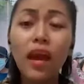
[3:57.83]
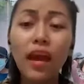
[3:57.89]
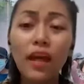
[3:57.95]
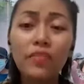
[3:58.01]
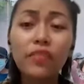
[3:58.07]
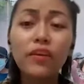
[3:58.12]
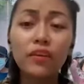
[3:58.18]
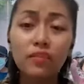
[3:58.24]

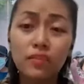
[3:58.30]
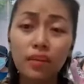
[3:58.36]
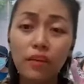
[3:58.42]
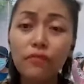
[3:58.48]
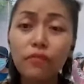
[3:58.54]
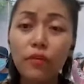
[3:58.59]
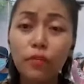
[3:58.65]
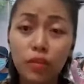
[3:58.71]
And their
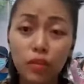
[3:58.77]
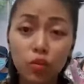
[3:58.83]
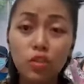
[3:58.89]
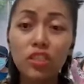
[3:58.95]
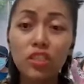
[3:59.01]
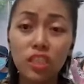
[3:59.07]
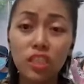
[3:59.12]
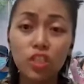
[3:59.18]
suffering
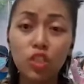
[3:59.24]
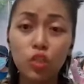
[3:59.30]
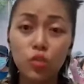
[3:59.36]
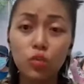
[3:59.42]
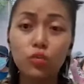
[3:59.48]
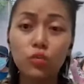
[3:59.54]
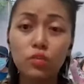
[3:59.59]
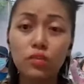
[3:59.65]

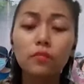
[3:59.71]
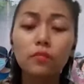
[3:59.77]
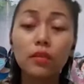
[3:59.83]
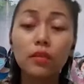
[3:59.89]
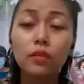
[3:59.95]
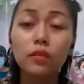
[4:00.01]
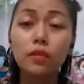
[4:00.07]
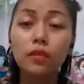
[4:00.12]
continues,
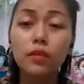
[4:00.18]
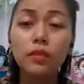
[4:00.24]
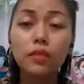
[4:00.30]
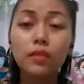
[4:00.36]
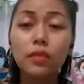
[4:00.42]
that the